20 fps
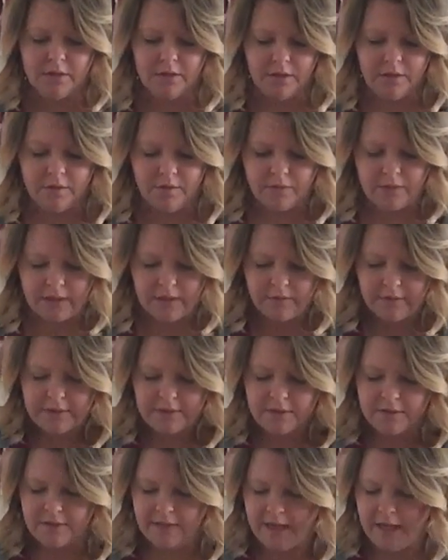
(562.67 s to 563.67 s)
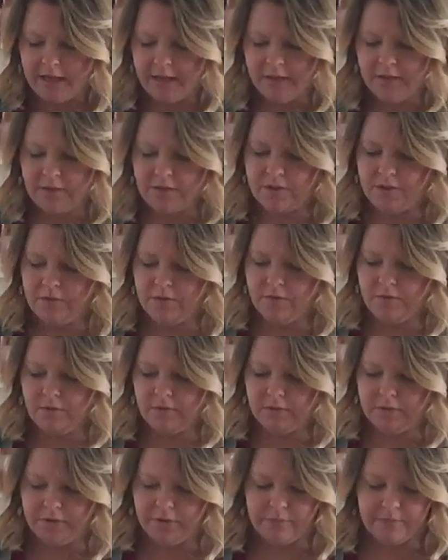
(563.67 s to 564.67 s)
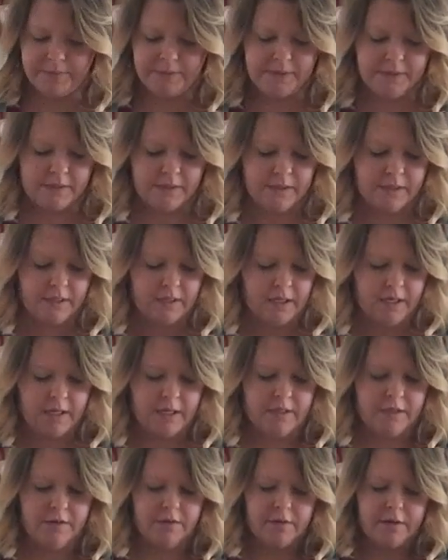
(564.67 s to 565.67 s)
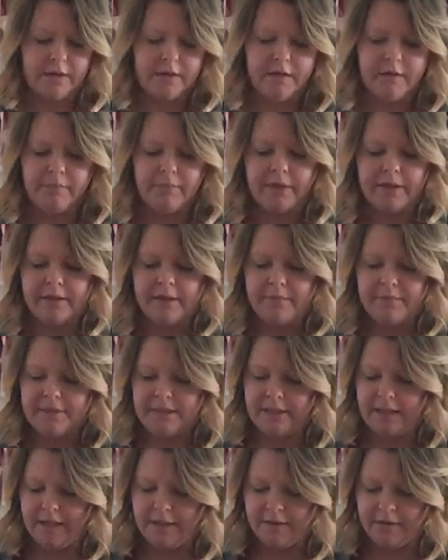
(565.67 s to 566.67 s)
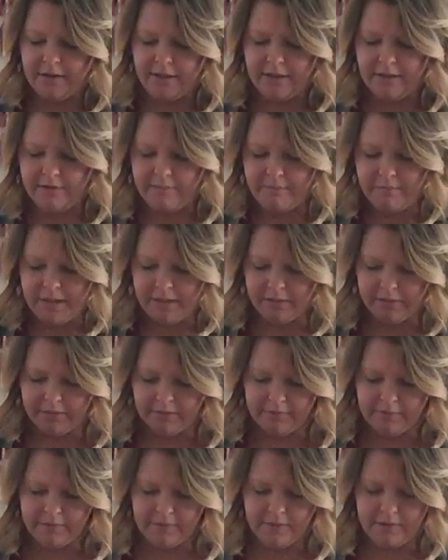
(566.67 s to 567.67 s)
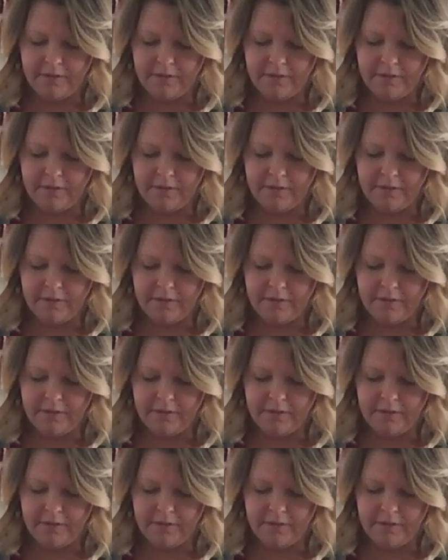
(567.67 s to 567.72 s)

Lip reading: you are going to take your two loops and you are going to bring them together in the middle.